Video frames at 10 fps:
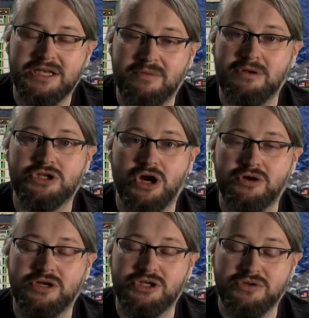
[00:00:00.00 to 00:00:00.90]
they will
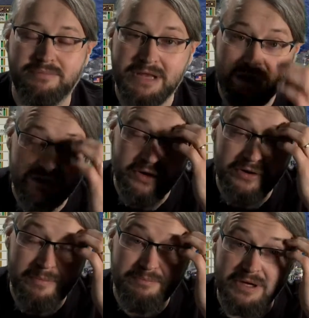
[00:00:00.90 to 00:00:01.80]
turn into a
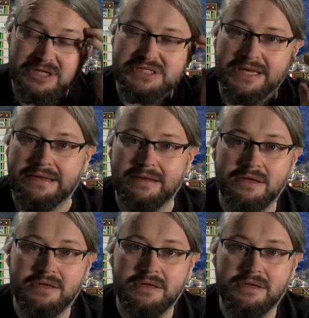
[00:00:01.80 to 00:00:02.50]
military uprising.